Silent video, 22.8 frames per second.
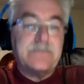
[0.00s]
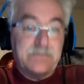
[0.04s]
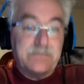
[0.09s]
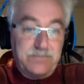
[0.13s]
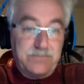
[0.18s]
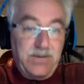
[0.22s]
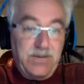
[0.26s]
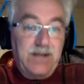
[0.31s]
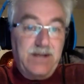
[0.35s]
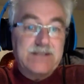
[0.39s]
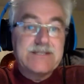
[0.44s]

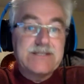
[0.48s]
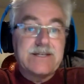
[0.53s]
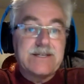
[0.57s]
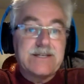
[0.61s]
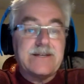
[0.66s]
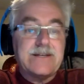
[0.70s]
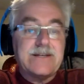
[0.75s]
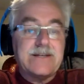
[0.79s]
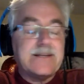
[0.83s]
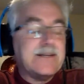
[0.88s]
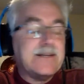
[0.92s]

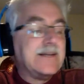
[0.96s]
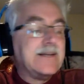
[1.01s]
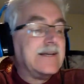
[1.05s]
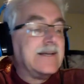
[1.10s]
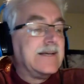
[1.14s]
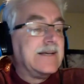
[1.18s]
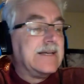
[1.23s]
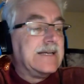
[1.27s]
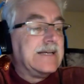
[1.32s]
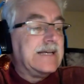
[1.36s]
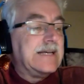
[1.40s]
bonsai'd?
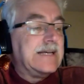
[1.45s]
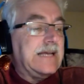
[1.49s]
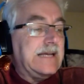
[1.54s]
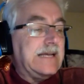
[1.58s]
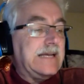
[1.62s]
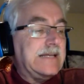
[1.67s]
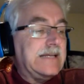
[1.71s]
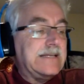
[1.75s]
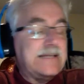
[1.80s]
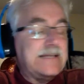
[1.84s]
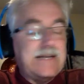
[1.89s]

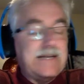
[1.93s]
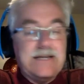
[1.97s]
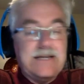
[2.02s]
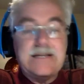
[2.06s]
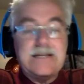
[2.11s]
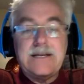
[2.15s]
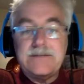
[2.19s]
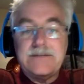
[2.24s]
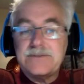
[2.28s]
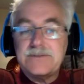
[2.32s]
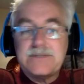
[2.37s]
And
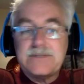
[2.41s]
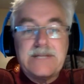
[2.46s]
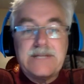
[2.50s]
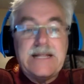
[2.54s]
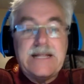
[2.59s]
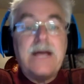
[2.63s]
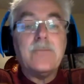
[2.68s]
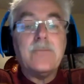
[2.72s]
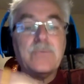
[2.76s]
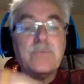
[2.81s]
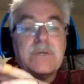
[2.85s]
I
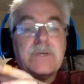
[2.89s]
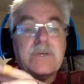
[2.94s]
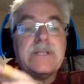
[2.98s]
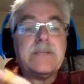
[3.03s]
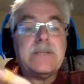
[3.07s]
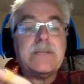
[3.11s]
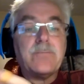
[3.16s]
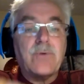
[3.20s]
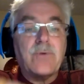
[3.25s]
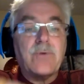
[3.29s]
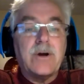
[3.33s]
that
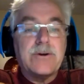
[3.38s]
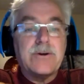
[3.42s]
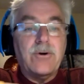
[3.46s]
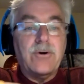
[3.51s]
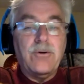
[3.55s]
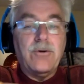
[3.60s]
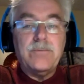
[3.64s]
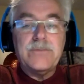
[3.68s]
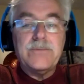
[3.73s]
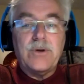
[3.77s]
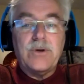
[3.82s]
really brought
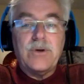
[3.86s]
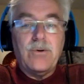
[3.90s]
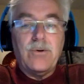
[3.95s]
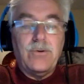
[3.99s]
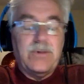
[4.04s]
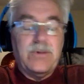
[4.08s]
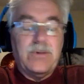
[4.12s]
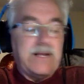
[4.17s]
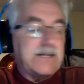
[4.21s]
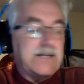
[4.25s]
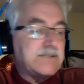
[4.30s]
home the
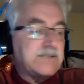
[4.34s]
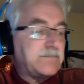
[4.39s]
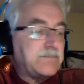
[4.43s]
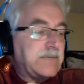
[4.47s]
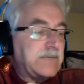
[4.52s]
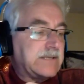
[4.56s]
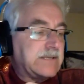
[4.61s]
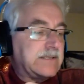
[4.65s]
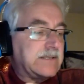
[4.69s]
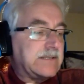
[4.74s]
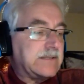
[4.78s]
whole
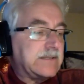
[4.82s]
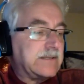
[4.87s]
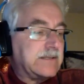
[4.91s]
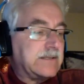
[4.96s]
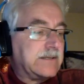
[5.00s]
aspect that